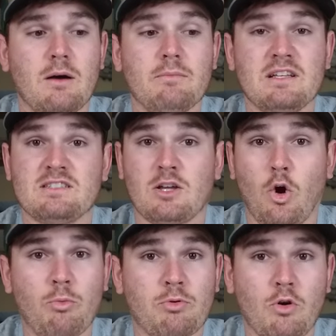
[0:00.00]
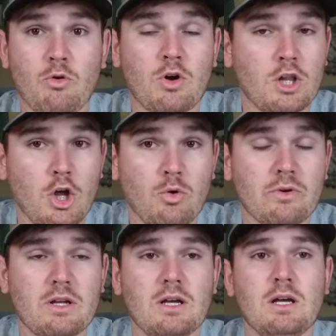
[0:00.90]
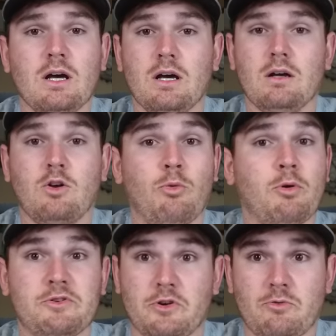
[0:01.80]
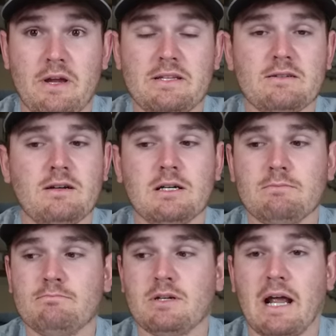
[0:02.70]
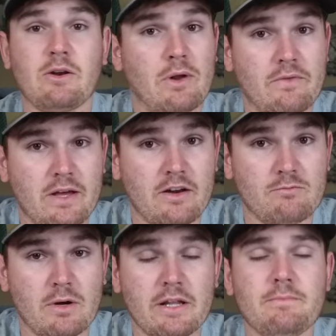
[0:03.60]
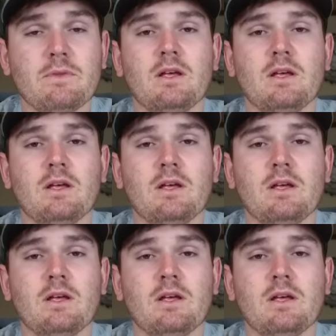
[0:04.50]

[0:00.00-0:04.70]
It's a GoPro clone. GoPros are great, but I don't have that kind of money.